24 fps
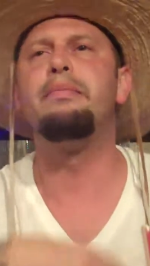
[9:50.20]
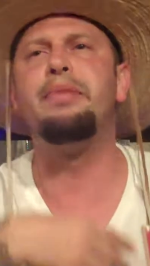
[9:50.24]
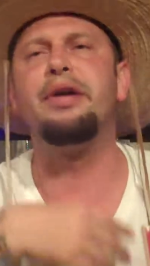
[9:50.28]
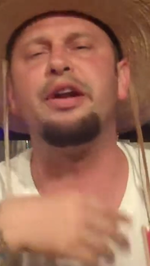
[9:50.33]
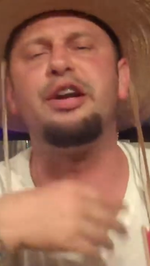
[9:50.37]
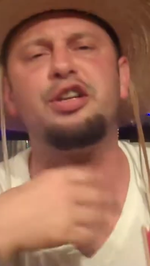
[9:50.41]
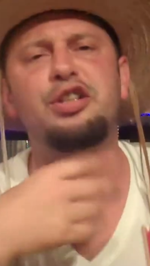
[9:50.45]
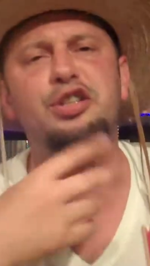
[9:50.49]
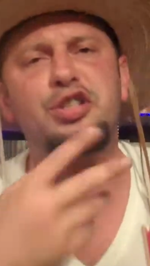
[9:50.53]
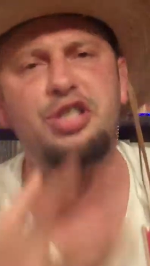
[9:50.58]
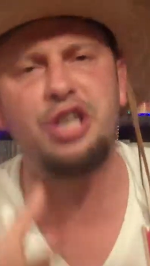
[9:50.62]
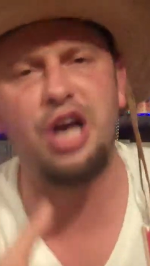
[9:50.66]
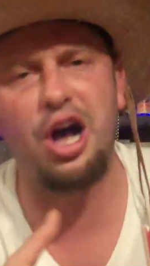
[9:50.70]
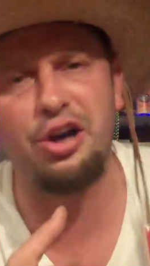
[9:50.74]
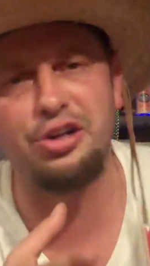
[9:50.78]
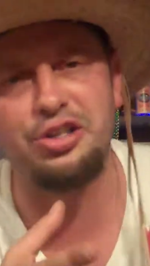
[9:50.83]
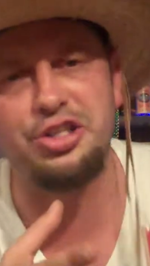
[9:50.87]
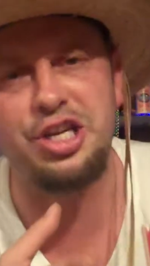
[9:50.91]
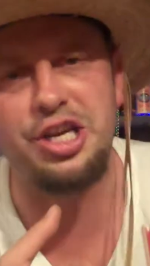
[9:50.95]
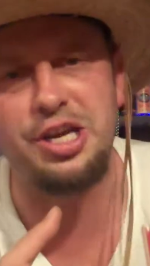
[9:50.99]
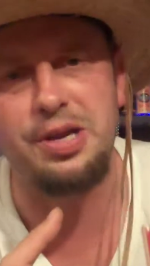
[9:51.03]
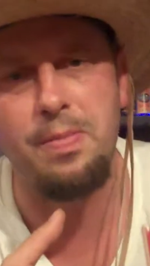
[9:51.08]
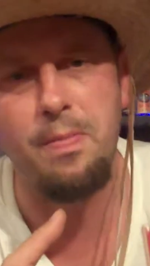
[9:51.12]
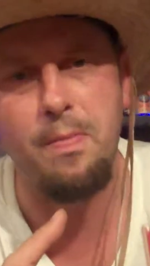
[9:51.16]
But it's
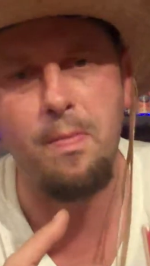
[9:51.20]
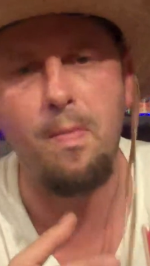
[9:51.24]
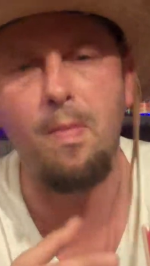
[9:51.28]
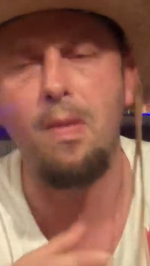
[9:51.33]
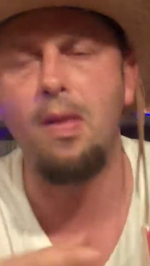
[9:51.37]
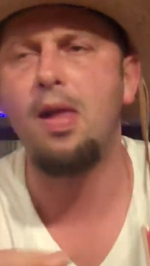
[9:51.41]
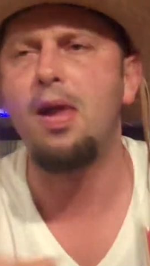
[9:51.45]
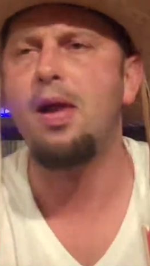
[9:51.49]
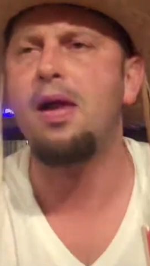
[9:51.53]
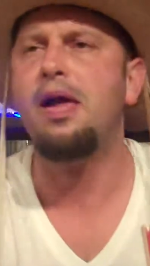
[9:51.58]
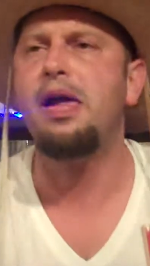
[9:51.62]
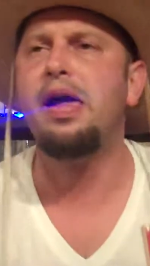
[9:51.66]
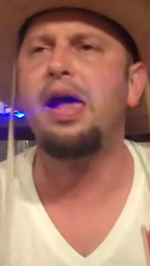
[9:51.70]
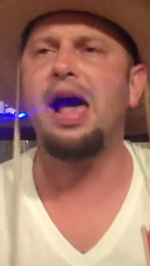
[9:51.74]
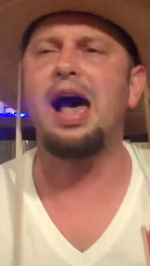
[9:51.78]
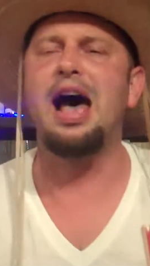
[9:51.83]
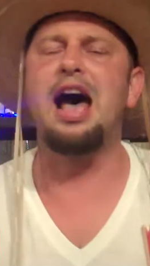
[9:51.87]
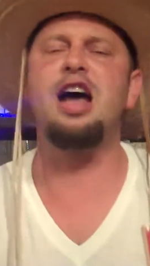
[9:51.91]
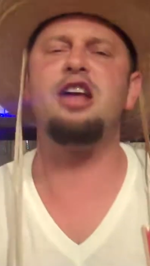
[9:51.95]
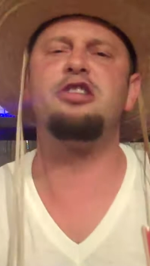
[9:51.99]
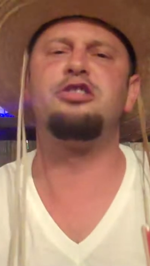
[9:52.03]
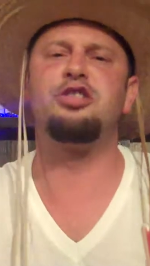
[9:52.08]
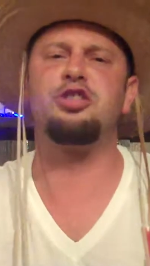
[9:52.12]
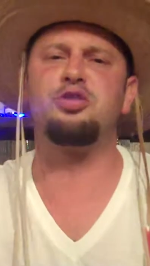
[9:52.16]
salty.
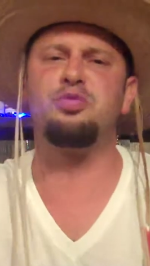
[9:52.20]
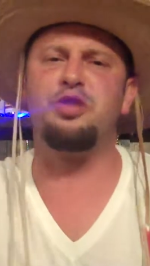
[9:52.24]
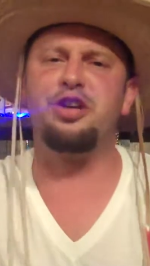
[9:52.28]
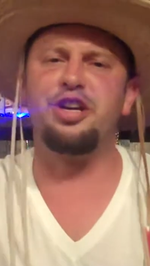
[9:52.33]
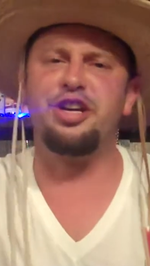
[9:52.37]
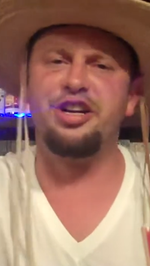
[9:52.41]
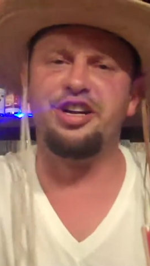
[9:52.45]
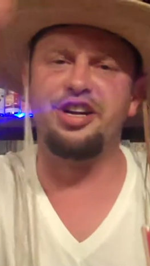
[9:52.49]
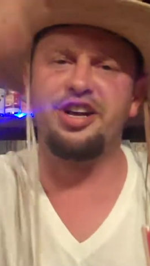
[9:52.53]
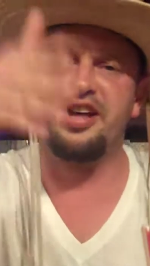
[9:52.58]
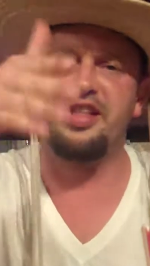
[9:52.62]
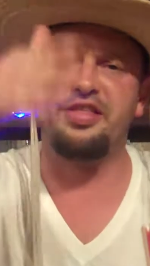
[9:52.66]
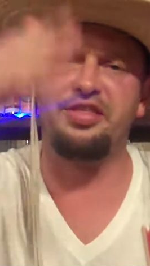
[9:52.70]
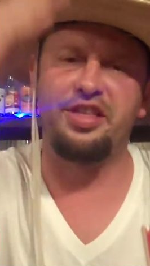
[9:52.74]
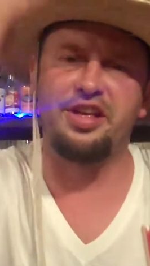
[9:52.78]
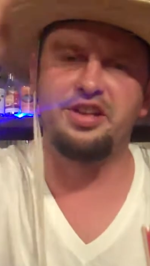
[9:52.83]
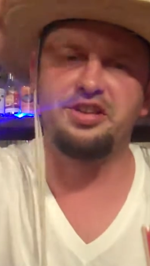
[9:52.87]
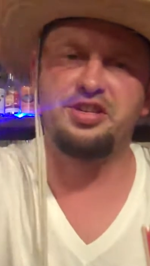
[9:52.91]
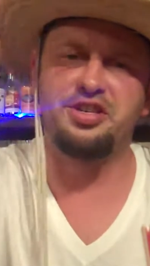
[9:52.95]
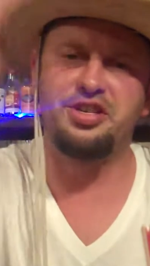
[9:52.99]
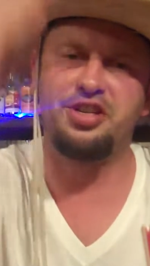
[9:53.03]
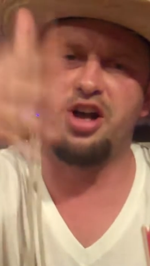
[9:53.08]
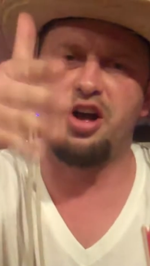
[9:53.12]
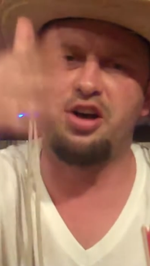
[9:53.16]
I just want a nut
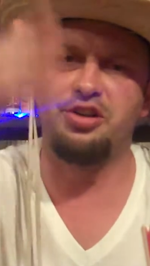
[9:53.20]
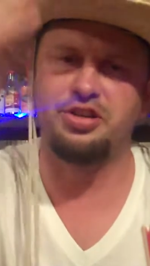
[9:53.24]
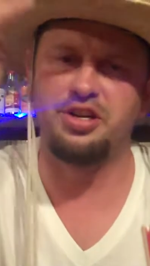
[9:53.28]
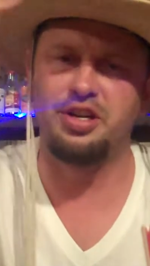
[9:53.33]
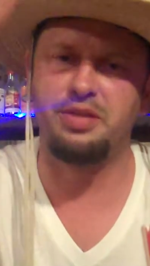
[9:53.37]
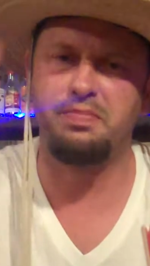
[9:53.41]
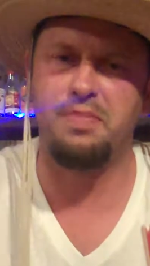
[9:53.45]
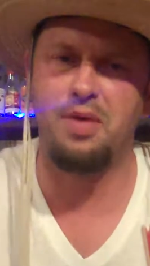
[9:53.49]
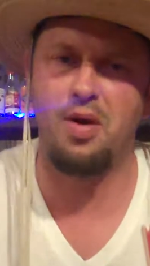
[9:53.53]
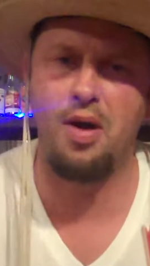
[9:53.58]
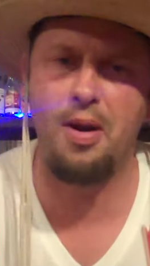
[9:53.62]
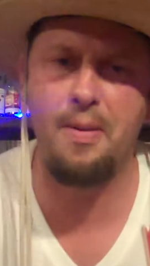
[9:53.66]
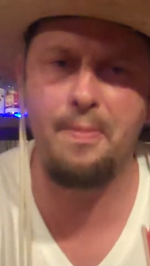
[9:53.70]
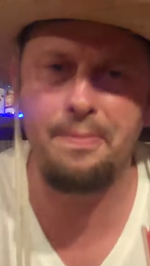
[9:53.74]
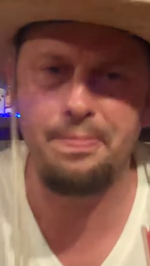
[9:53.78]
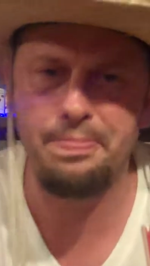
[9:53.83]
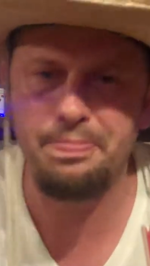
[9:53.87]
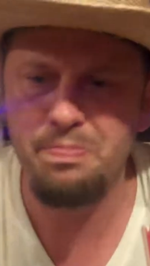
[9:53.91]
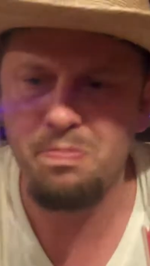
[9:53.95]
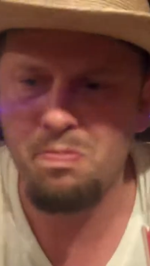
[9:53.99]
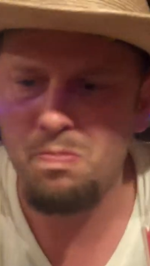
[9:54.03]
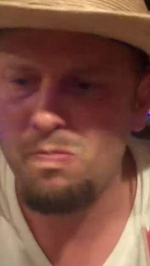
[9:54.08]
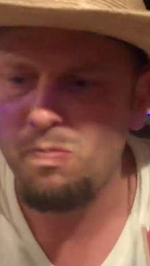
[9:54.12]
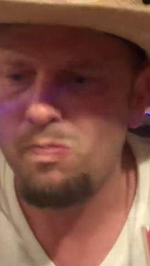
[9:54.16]
that's salty, boy.
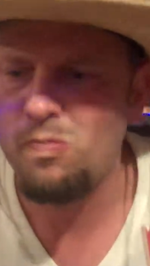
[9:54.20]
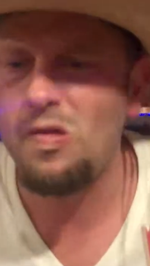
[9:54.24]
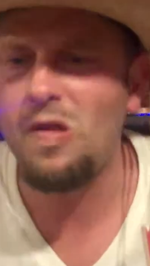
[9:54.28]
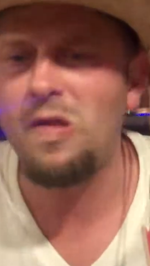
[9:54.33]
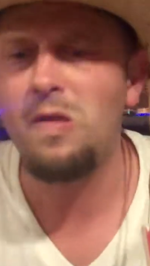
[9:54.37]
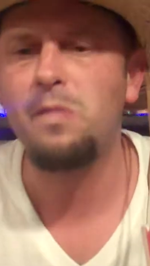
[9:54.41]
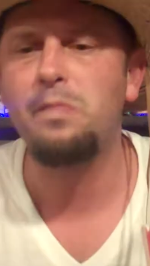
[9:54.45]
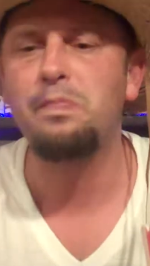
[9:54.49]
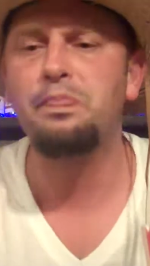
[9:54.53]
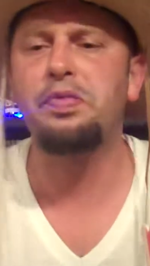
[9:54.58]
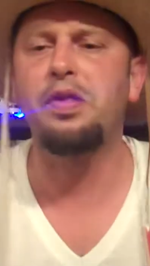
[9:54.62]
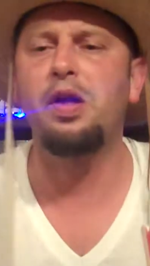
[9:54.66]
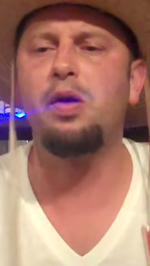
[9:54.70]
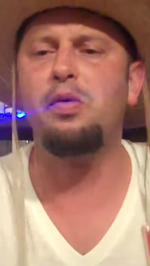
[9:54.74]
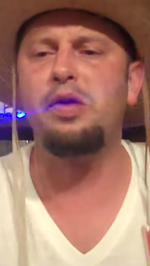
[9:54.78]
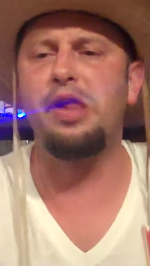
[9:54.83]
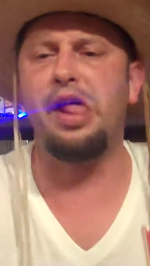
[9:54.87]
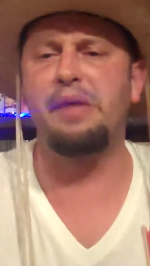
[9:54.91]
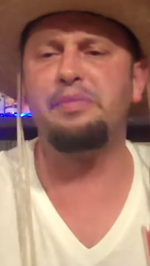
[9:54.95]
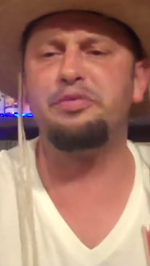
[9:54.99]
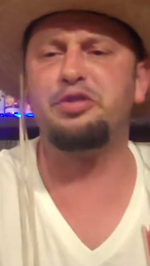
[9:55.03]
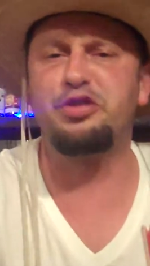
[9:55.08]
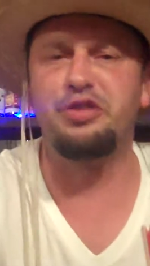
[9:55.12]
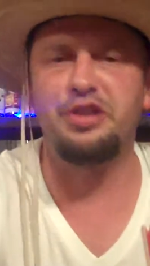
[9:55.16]

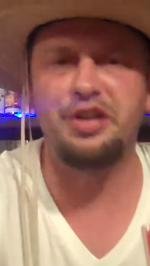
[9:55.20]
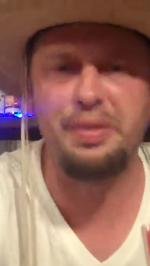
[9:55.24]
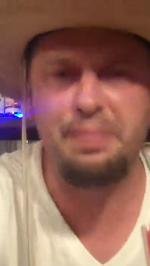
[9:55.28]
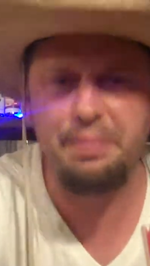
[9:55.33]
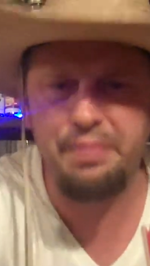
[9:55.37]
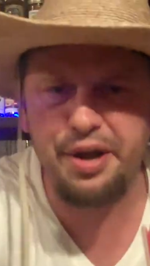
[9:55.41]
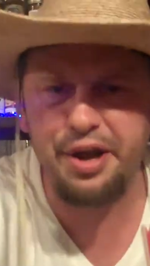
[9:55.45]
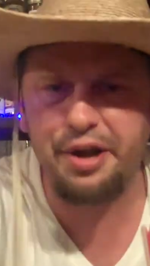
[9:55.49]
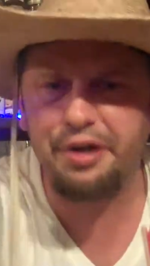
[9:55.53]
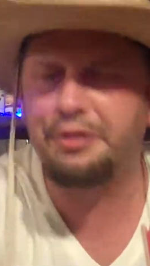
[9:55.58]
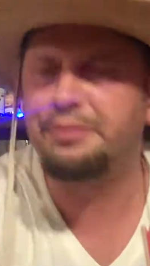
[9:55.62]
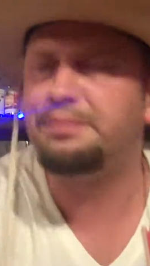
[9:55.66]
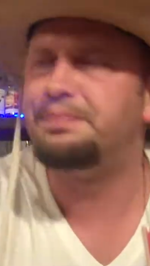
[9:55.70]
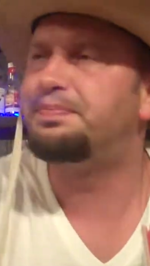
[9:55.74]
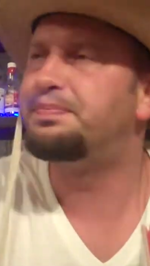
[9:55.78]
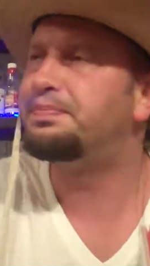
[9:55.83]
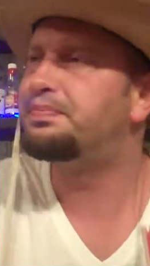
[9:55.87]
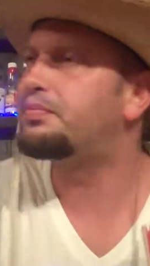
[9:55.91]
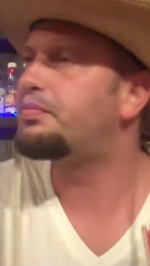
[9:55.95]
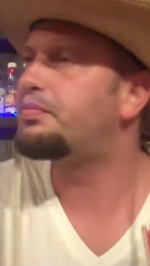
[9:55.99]
When I'm drinking beer,